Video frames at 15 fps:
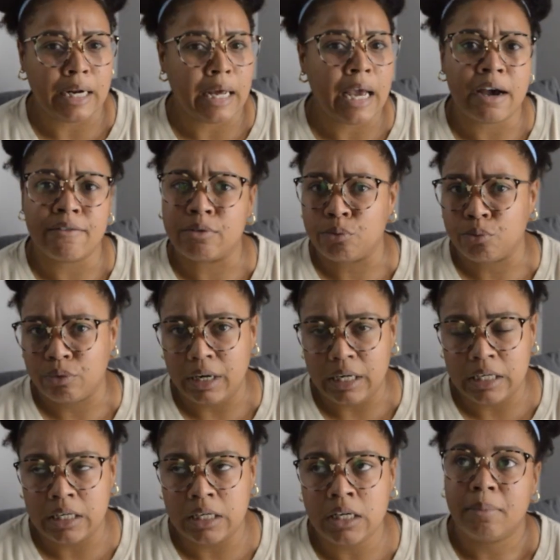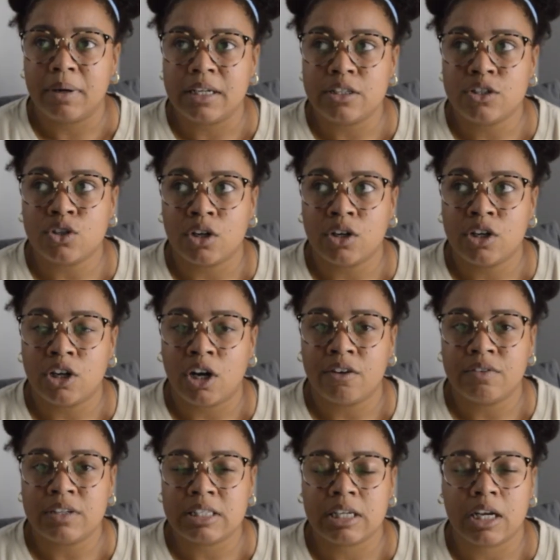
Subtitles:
I haven't written, but it started off as